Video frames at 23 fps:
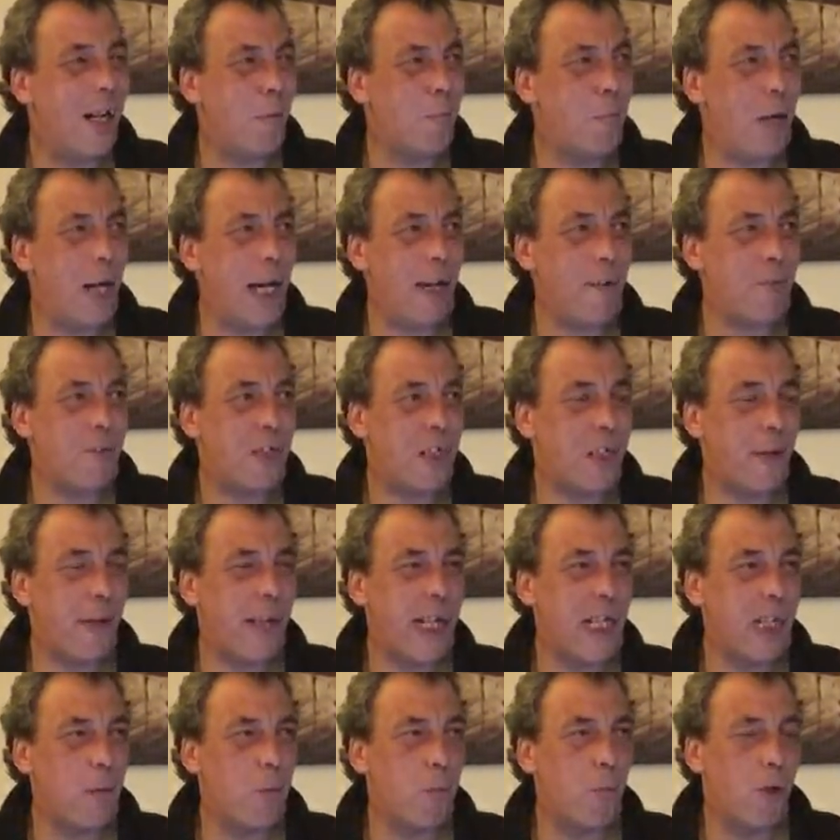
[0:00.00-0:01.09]
might have to do
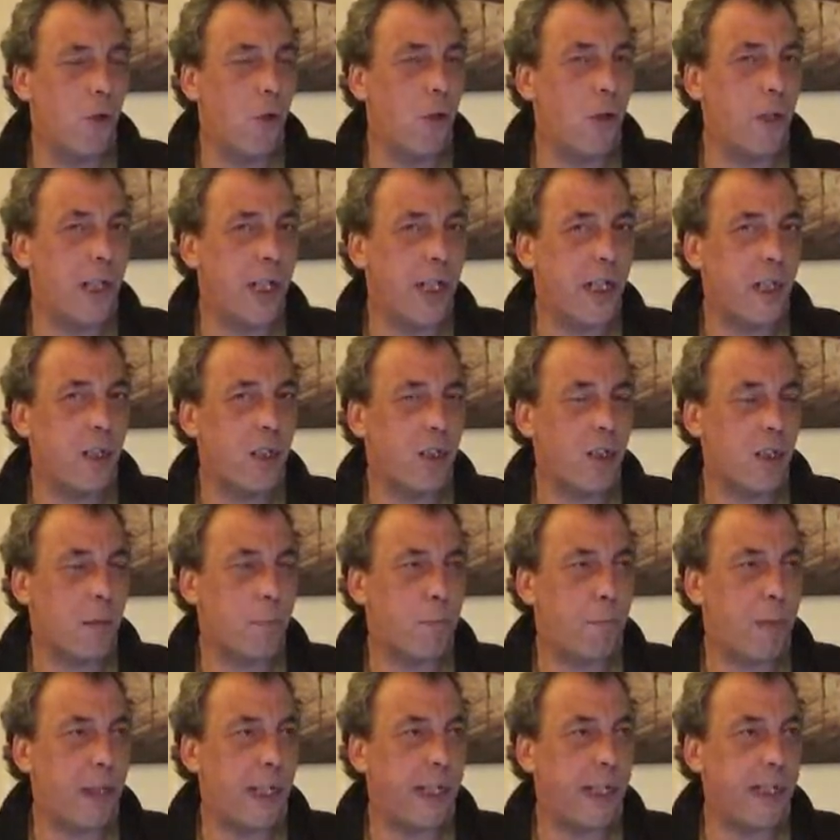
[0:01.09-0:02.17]
it in the morning and
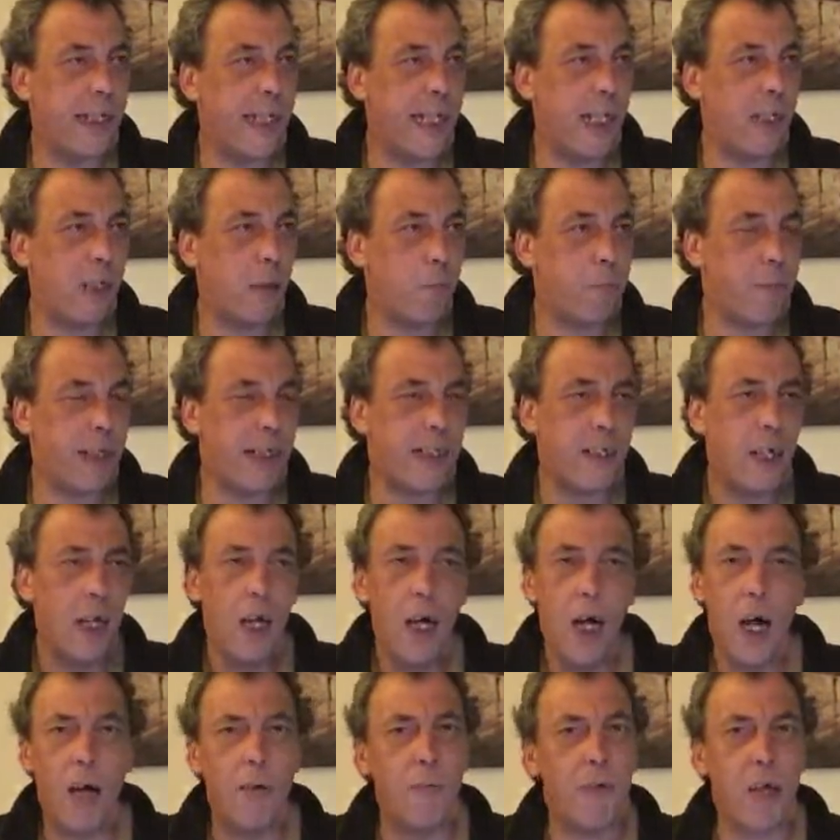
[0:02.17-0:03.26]
just pick little bits.
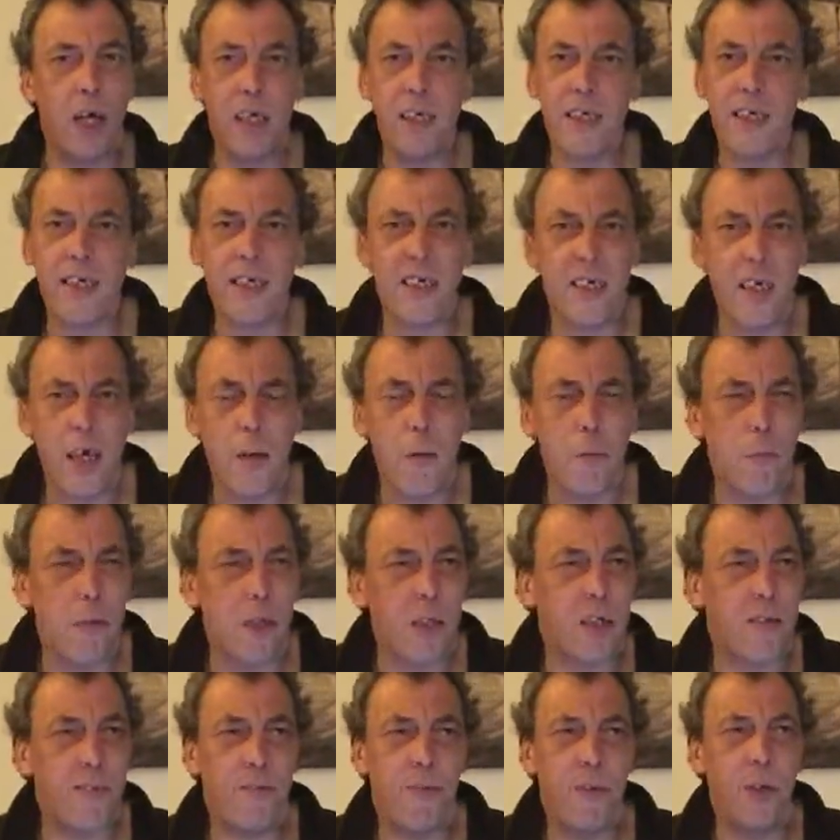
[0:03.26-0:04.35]
I've got so
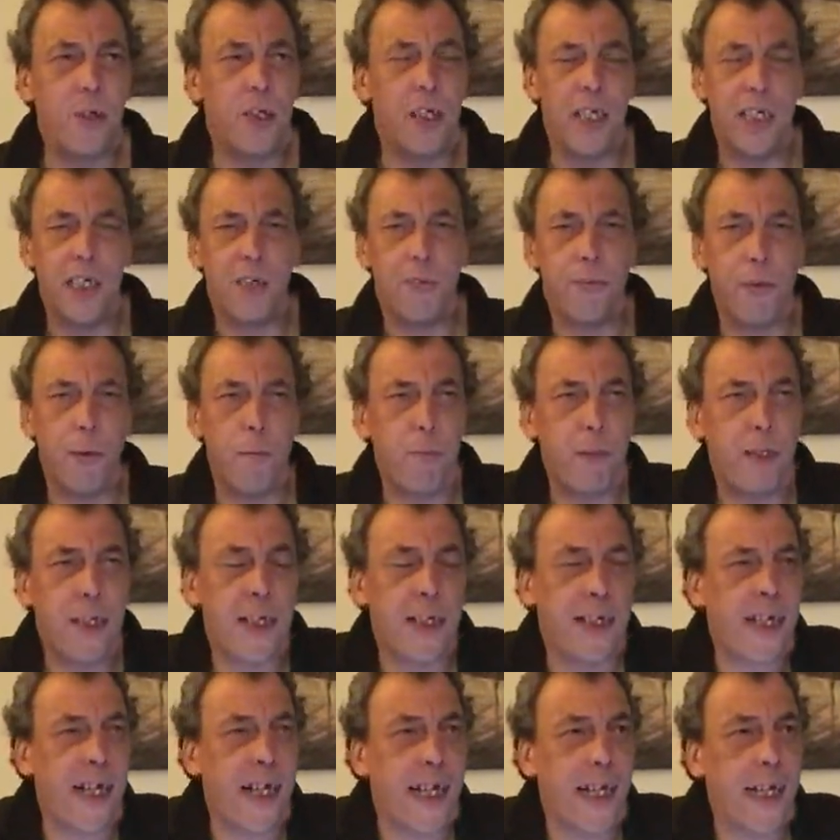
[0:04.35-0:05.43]
much footage from
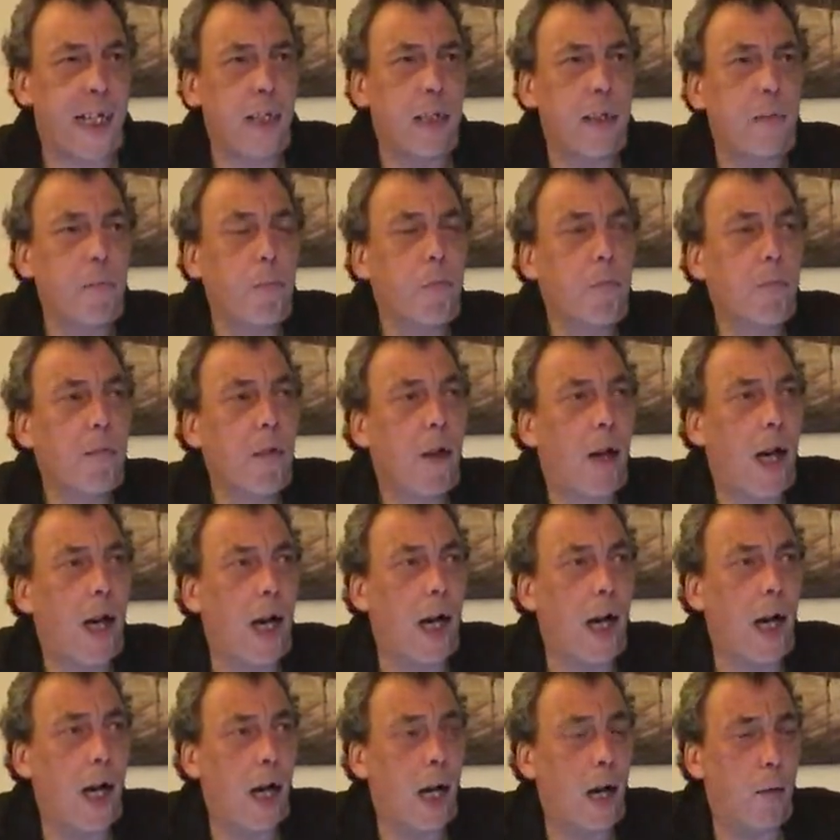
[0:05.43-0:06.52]
today,
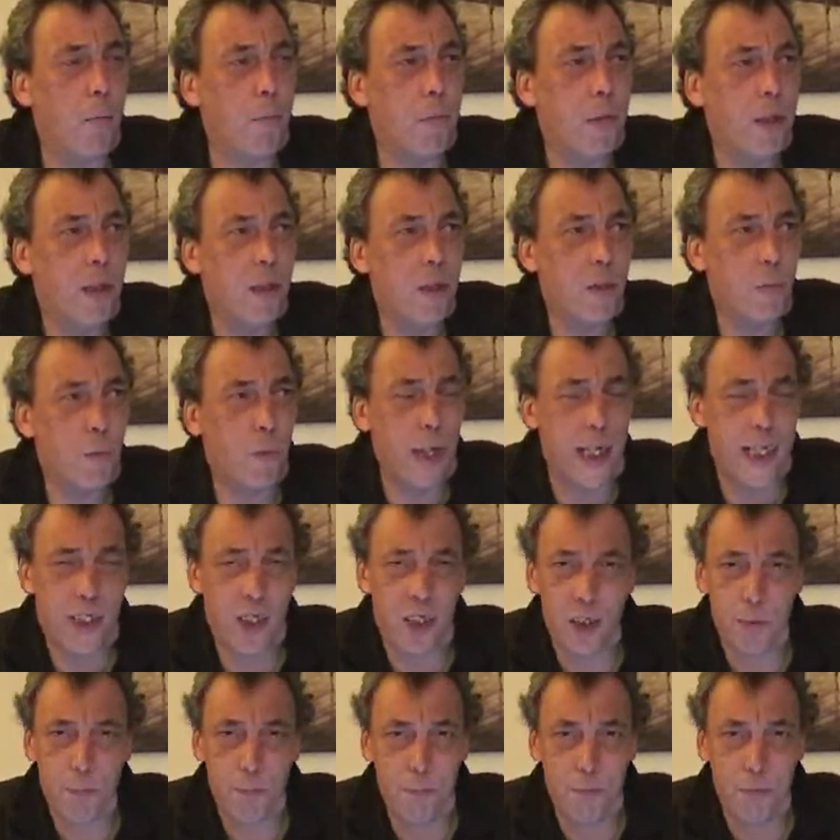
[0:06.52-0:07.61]

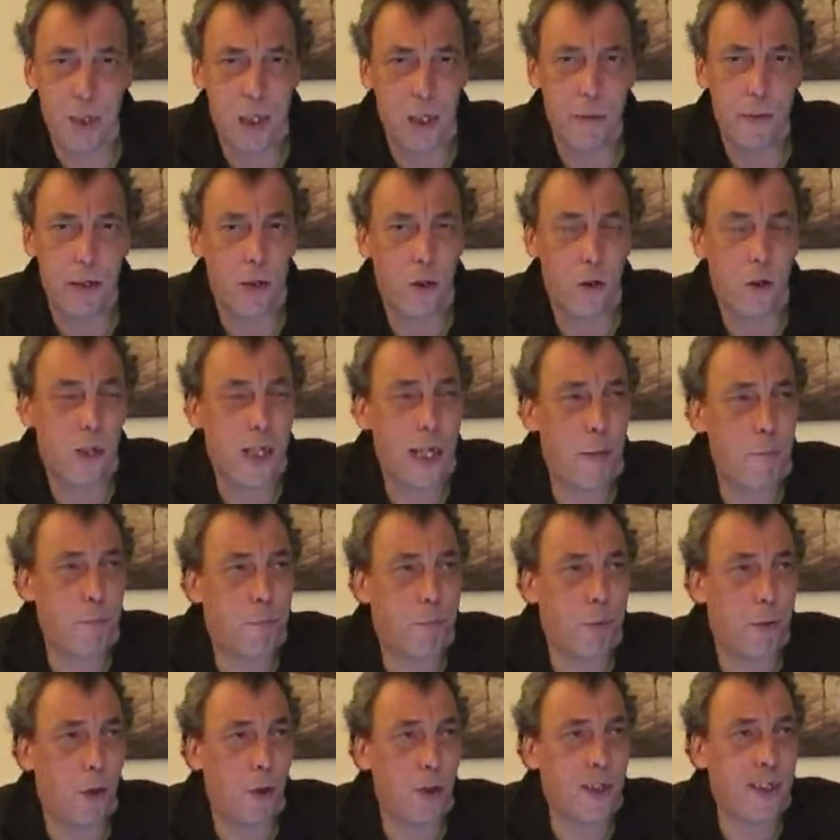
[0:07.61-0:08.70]
which you will all
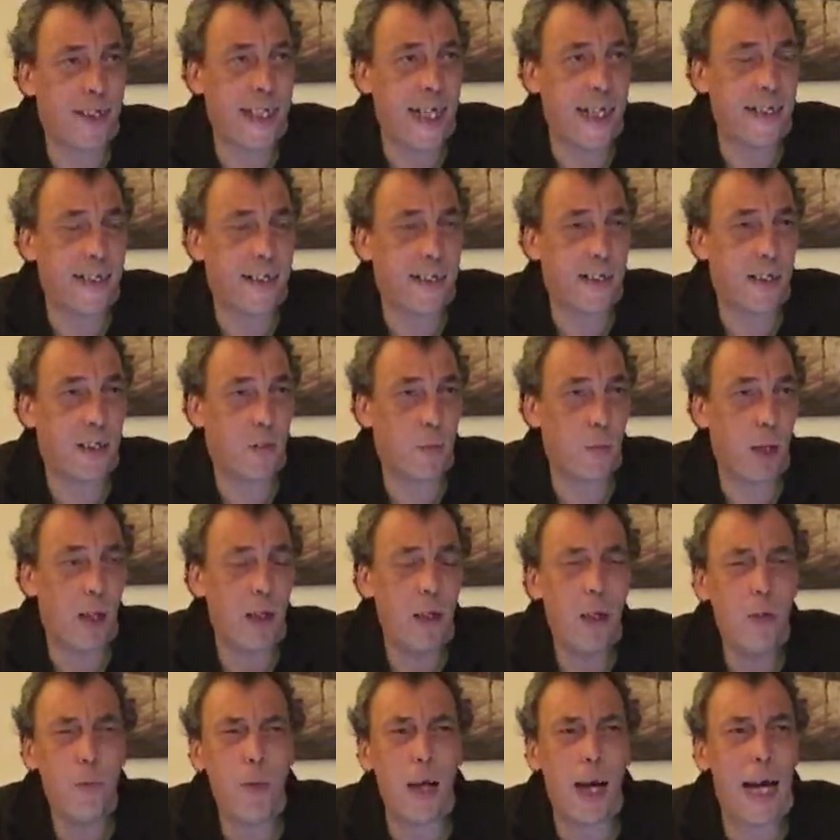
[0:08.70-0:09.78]
get bored senseless with.
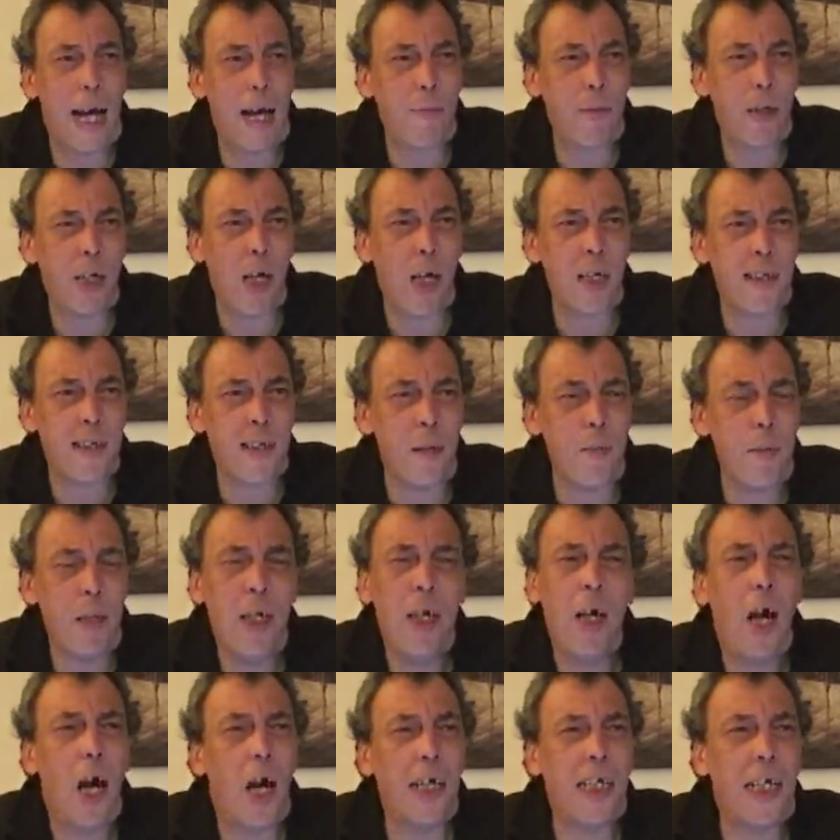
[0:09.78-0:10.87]
Well, have I got some?
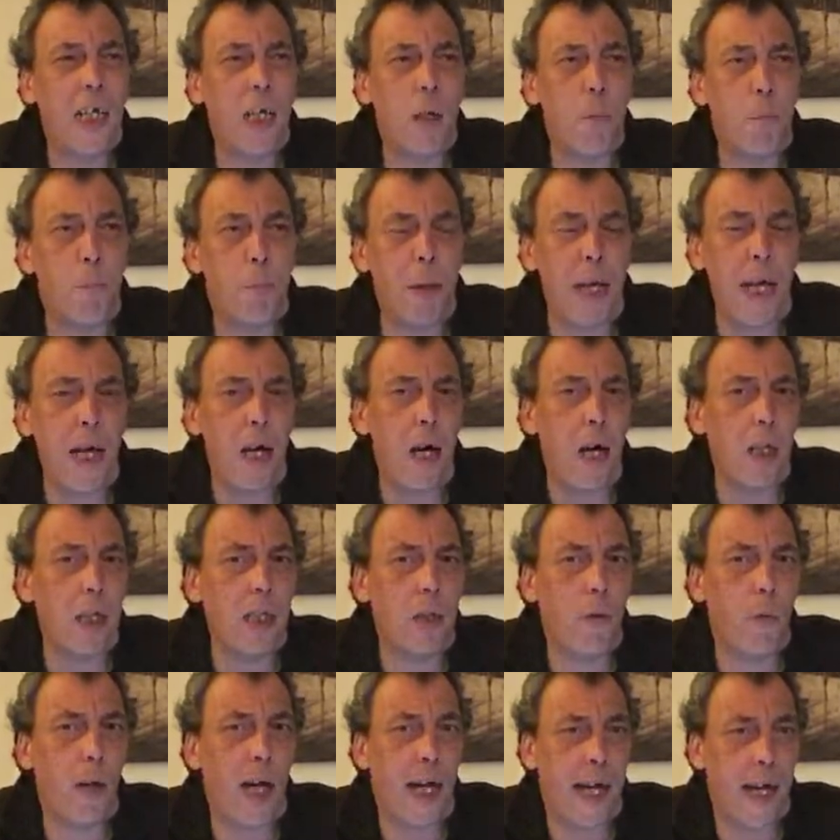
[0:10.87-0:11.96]
I did a bit on
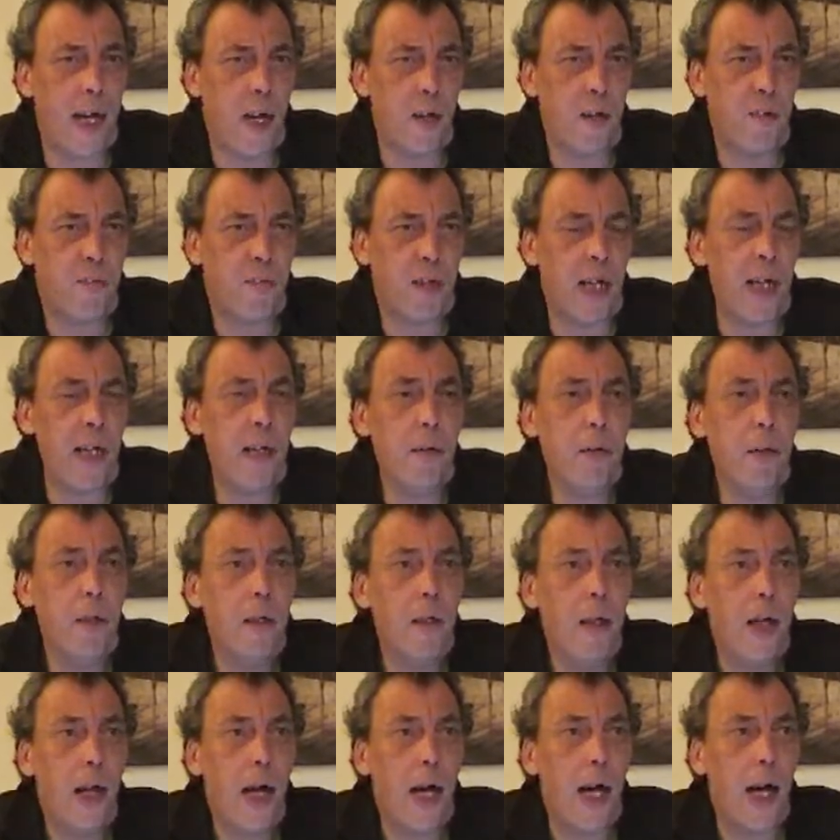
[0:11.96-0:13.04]
the way over.
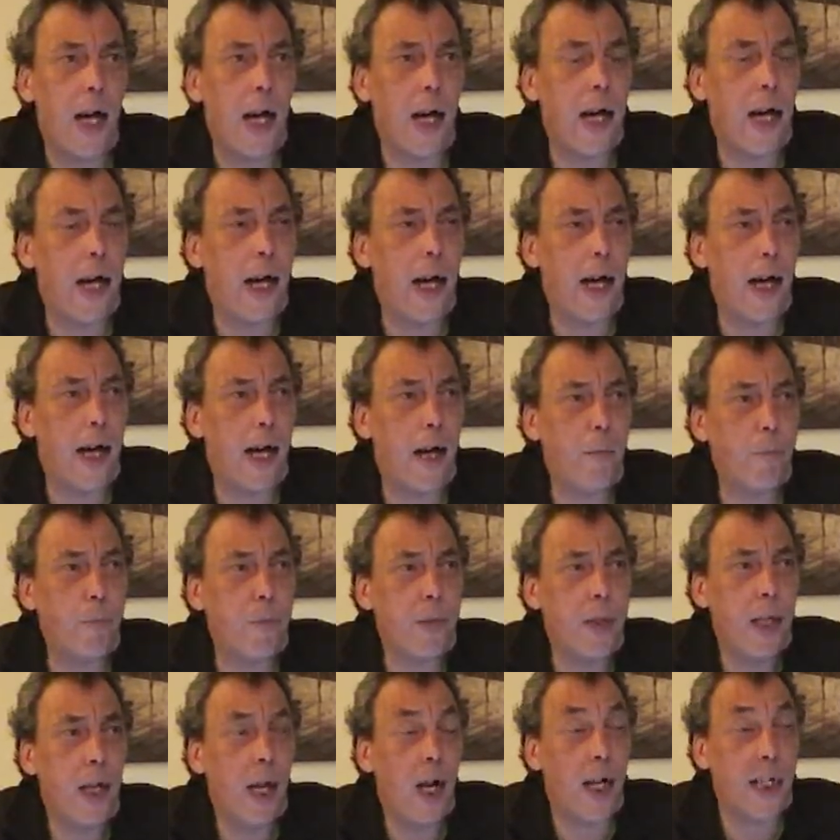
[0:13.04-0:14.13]

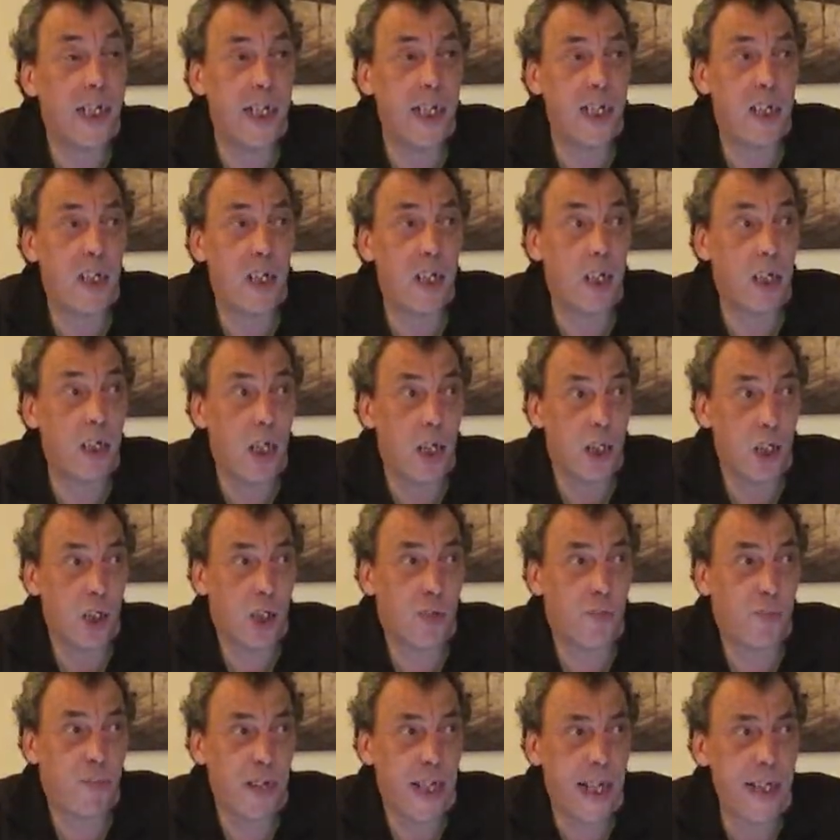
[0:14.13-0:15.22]
I did the
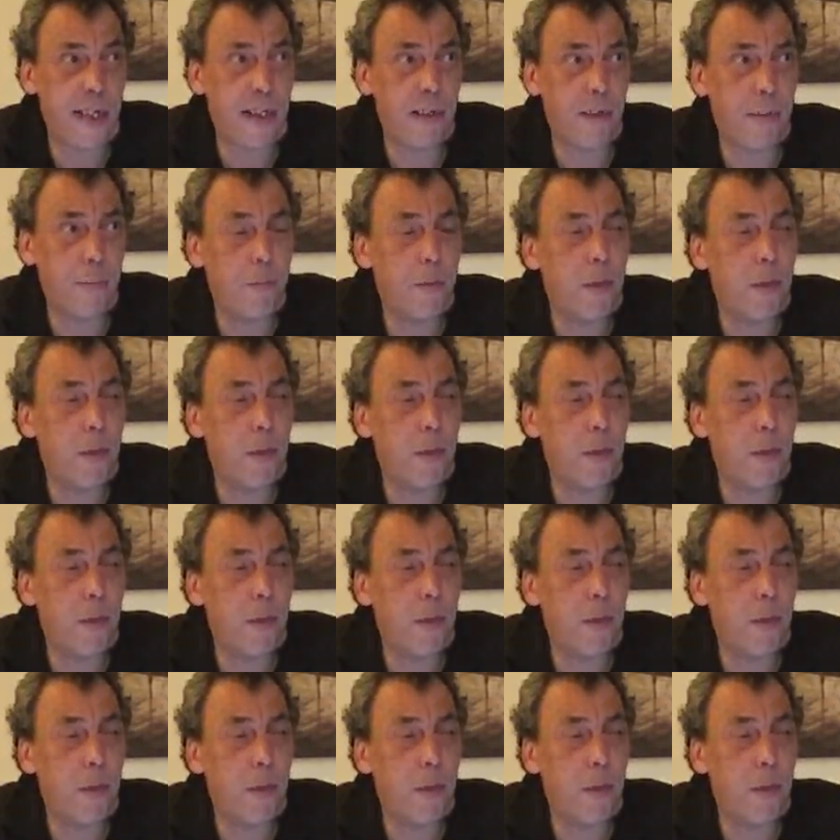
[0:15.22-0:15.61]
lunch vid.